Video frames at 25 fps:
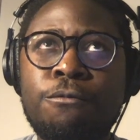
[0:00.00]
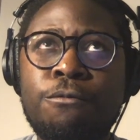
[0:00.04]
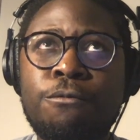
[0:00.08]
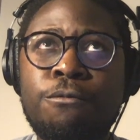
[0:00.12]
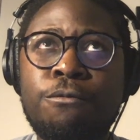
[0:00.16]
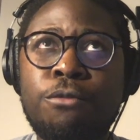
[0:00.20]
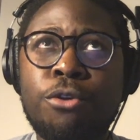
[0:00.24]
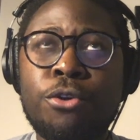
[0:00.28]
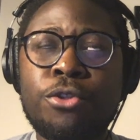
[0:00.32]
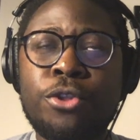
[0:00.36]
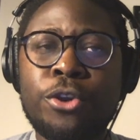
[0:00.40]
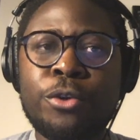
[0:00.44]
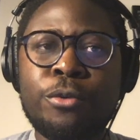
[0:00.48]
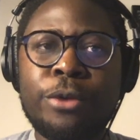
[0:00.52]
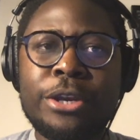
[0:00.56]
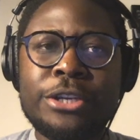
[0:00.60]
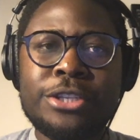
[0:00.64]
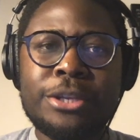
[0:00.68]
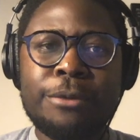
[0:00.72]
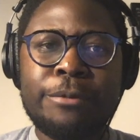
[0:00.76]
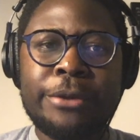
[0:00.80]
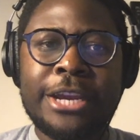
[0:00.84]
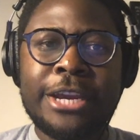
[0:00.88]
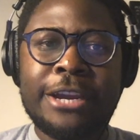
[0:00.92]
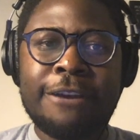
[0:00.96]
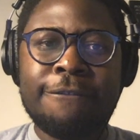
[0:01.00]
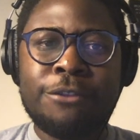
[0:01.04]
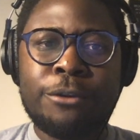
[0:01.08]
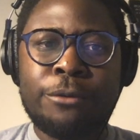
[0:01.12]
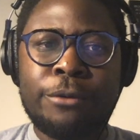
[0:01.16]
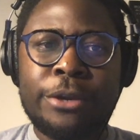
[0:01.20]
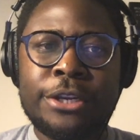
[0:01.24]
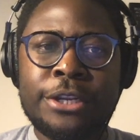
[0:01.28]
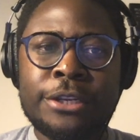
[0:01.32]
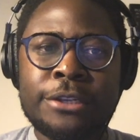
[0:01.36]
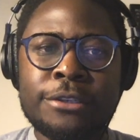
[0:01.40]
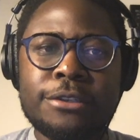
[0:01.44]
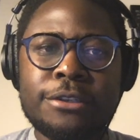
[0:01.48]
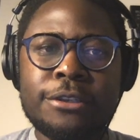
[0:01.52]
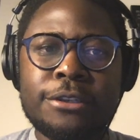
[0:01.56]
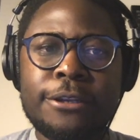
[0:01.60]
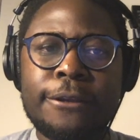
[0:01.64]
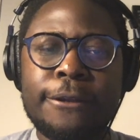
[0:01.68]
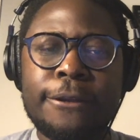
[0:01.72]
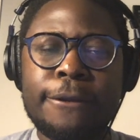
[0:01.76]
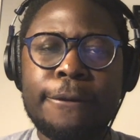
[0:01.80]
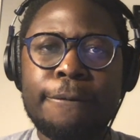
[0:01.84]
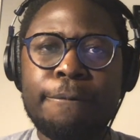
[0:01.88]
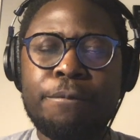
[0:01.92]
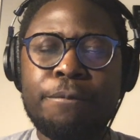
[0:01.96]
for the grades that we have, the ratings,
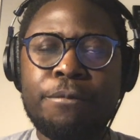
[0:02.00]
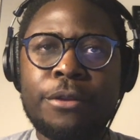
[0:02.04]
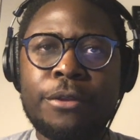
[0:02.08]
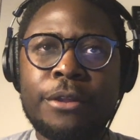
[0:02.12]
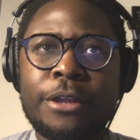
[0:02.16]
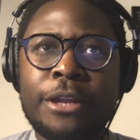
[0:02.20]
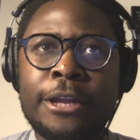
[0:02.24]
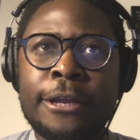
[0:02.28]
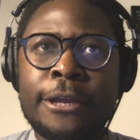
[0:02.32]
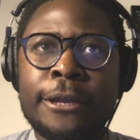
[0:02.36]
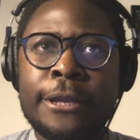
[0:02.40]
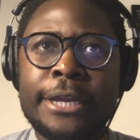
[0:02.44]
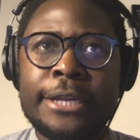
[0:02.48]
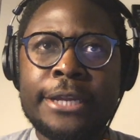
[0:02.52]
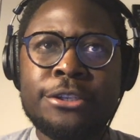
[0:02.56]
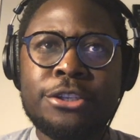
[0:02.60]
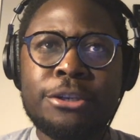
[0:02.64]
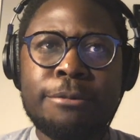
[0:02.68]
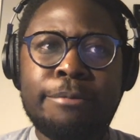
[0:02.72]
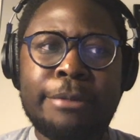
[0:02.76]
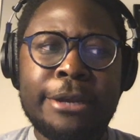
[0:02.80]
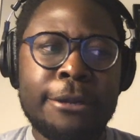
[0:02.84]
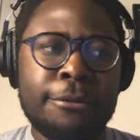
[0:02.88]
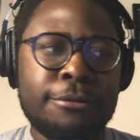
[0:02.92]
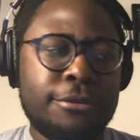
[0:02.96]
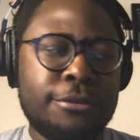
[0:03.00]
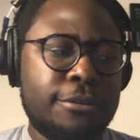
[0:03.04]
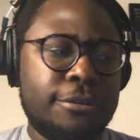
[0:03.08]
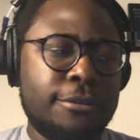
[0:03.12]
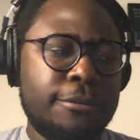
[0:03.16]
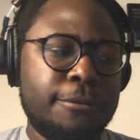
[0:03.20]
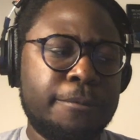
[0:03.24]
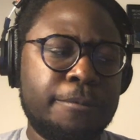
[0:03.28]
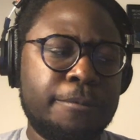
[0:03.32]
uh, is about